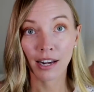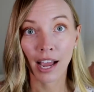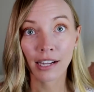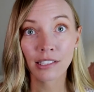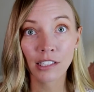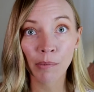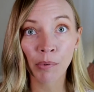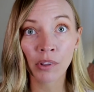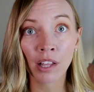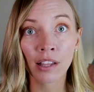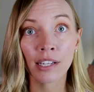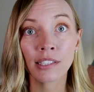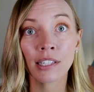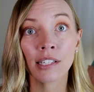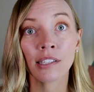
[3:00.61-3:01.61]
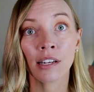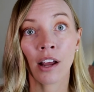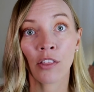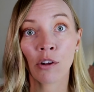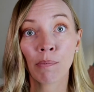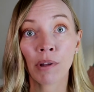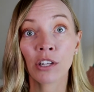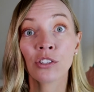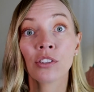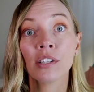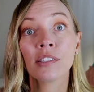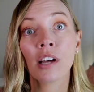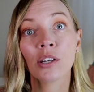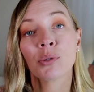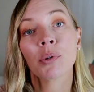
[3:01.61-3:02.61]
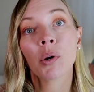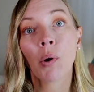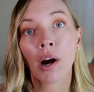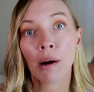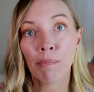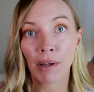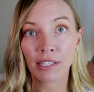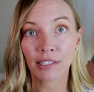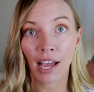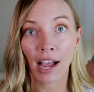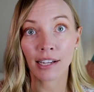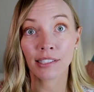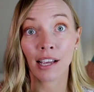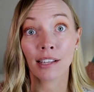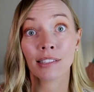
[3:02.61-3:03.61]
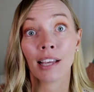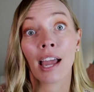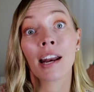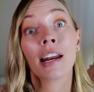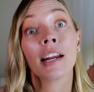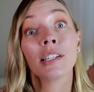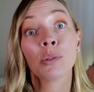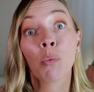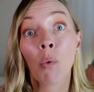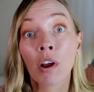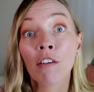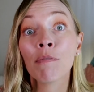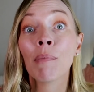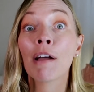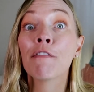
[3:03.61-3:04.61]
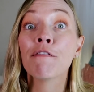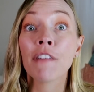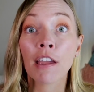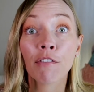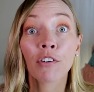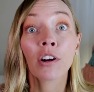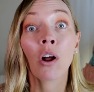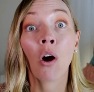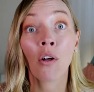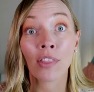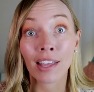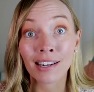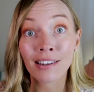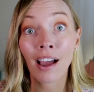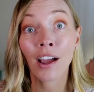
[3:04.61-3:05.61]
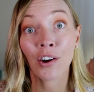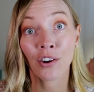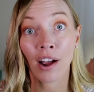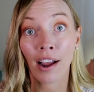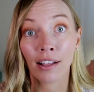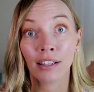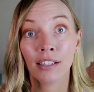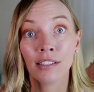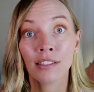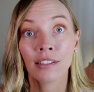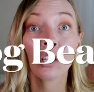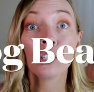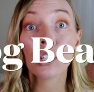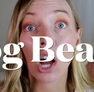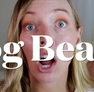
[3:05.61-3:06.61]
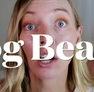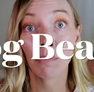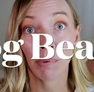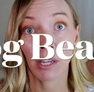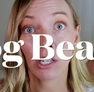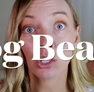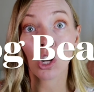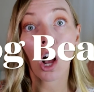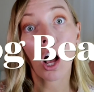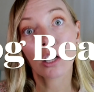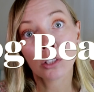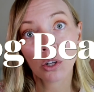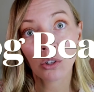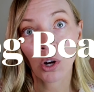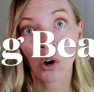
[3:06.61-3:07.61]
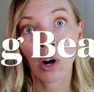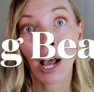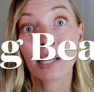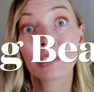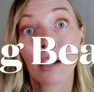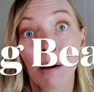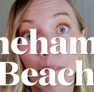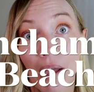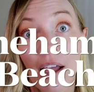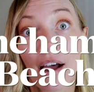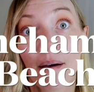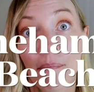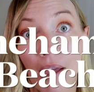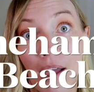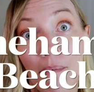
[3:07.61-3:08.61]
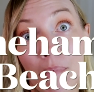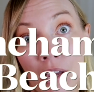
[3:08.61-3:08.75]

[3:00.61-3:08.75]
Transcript: Next up on the list is another beach that does require base access, and it is one of my favorite on the entire island. Dog Beach, also known as Kamehameha